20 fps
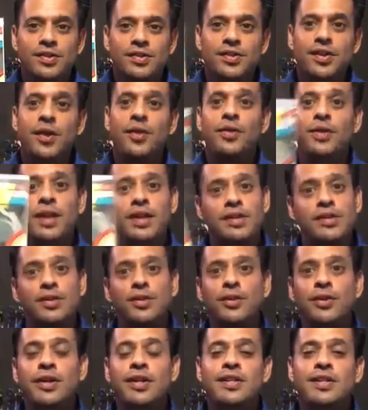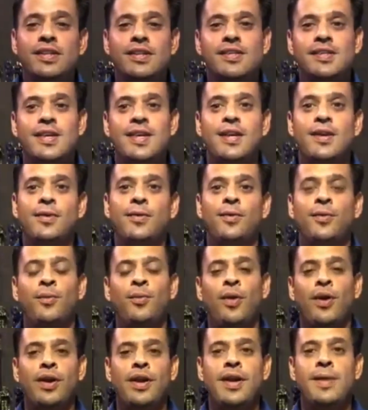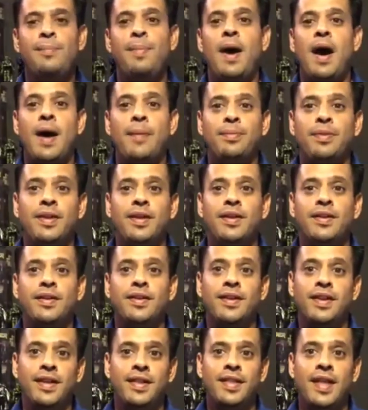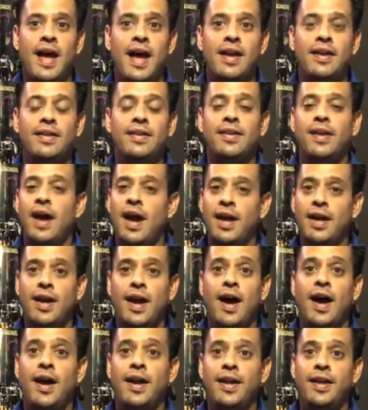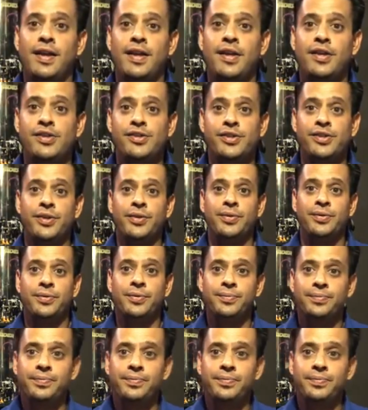So let's look into see where he popped in in that iconic issue.